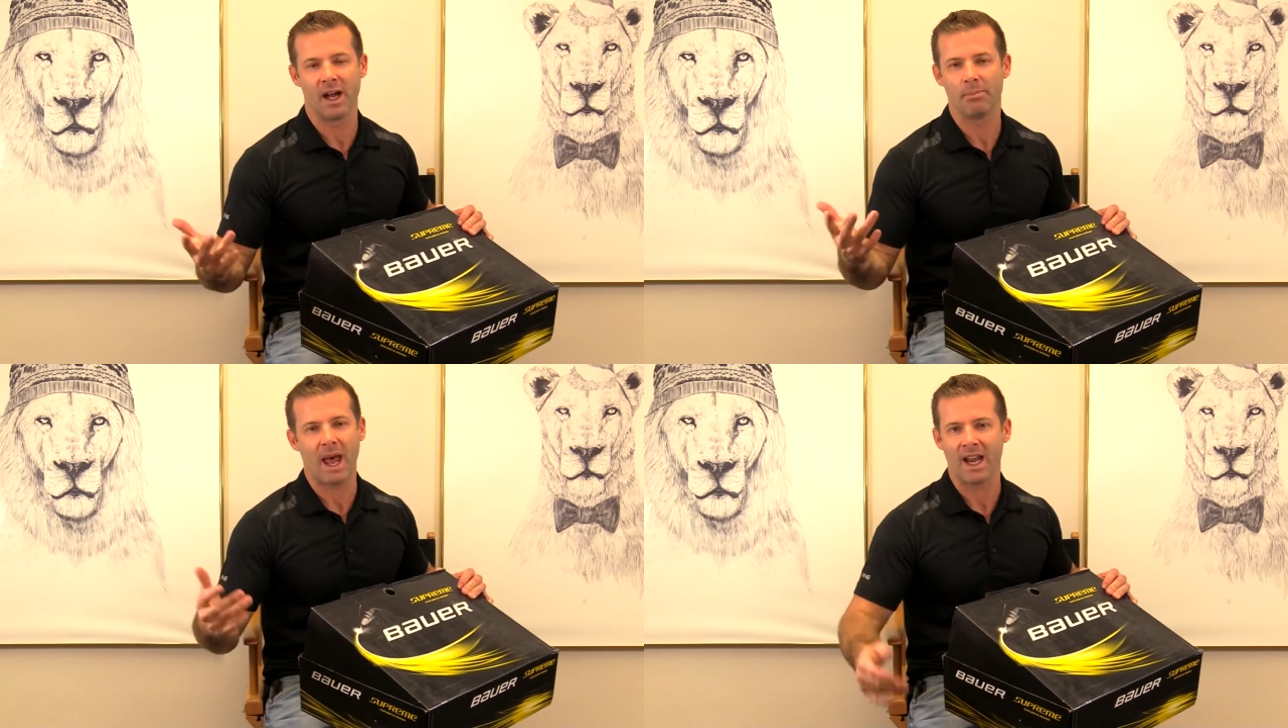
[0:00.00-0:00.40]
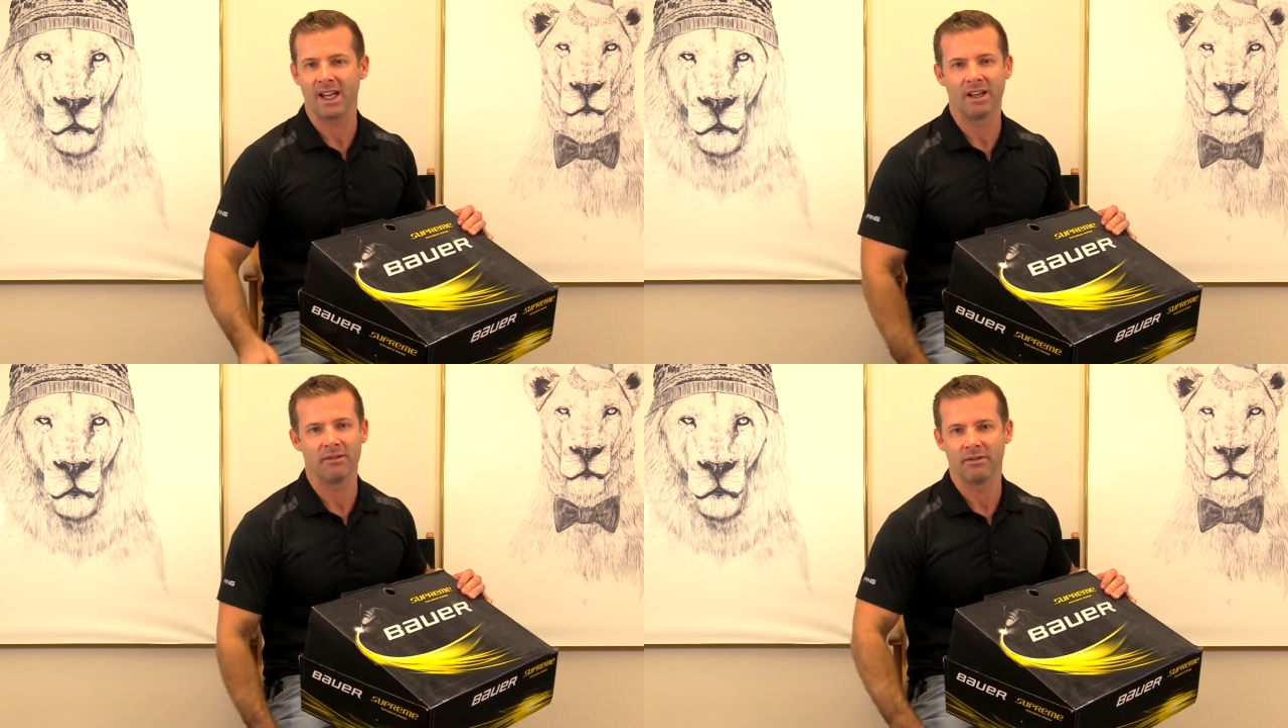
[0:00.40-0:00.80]

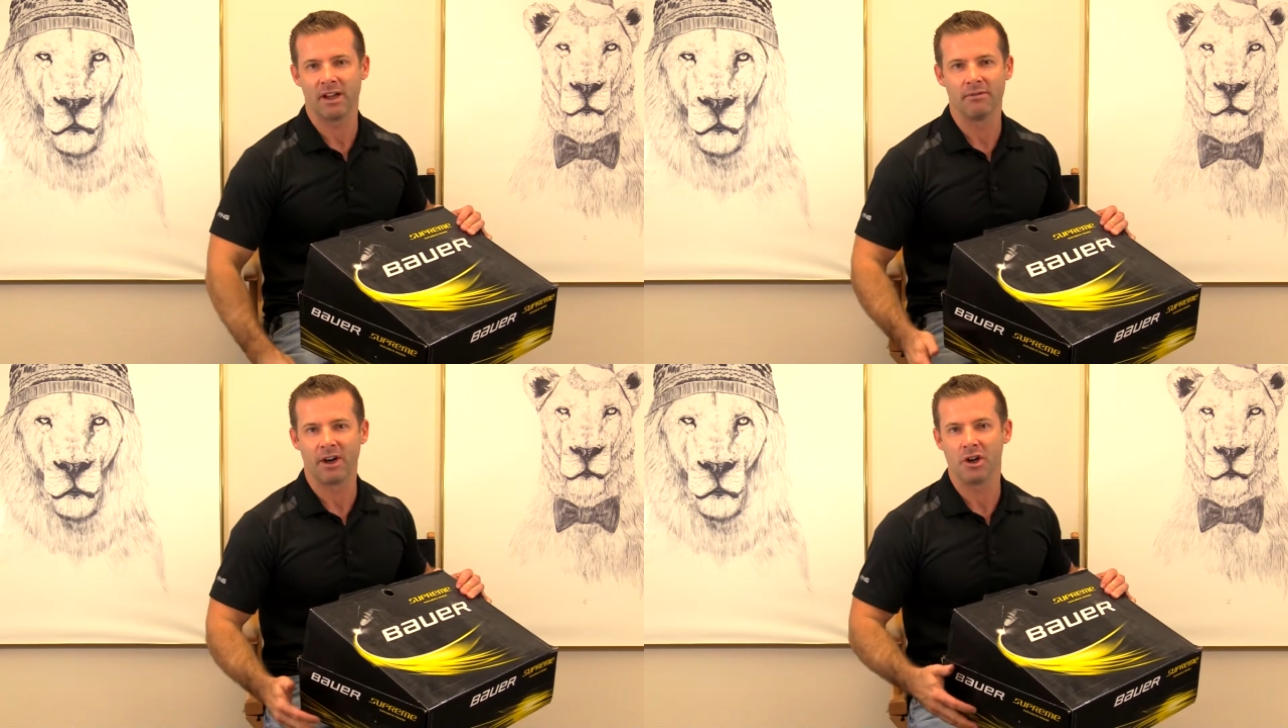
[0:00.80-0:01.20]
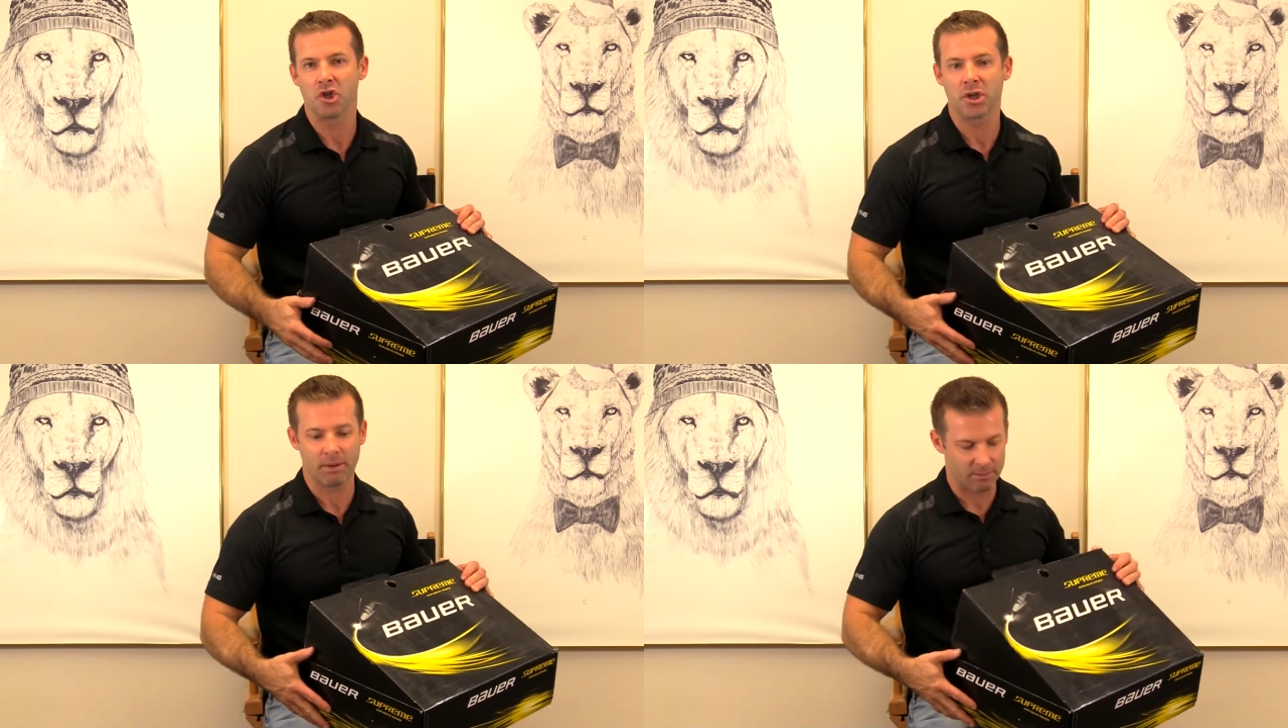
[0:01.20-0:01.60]
padding and various
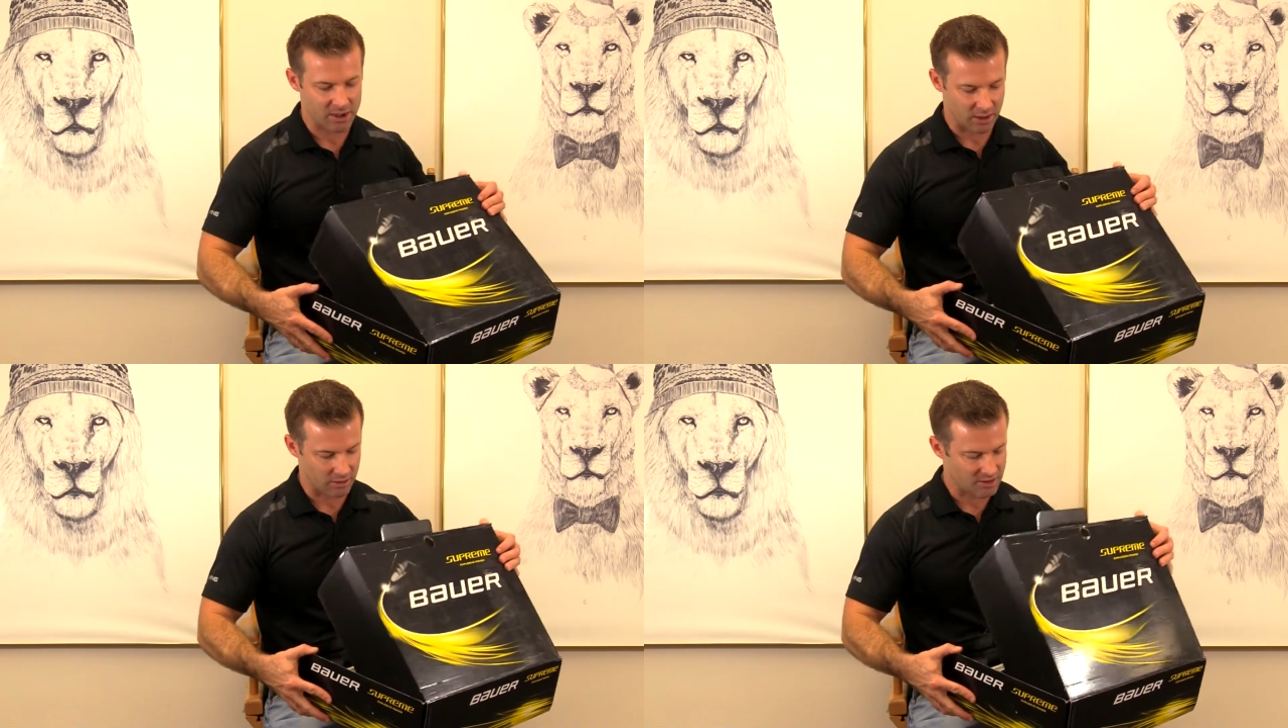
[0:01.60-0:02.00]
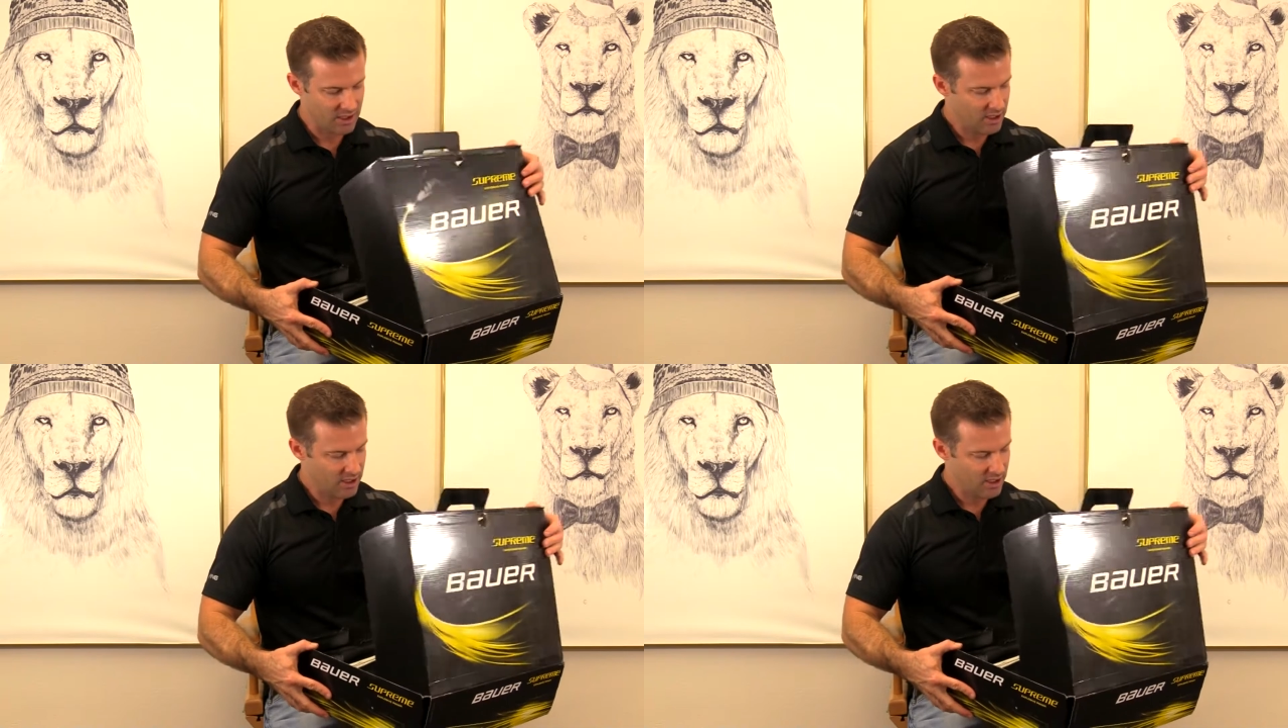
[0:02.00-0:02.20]
shipping materials.